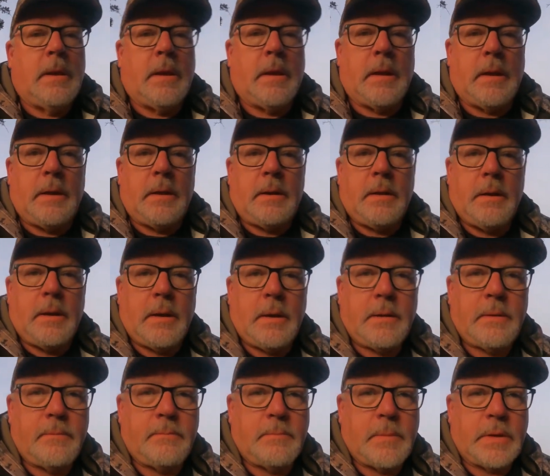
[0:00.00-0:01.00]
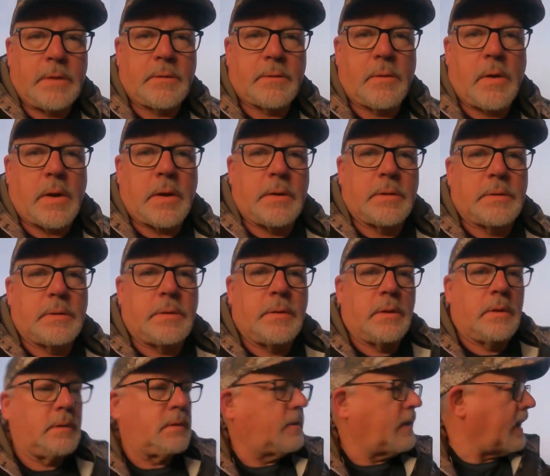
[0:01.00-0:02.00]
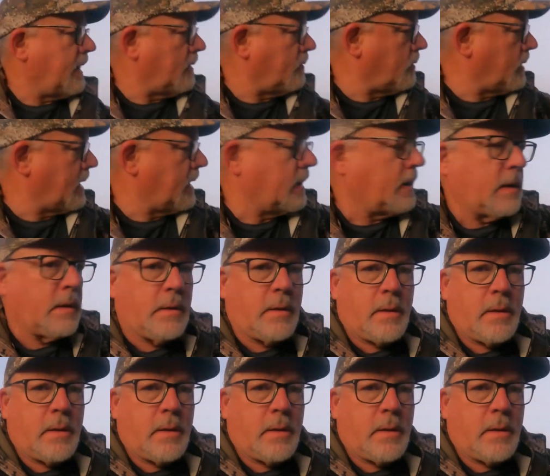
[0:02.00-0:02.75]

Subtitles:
And my truck is that way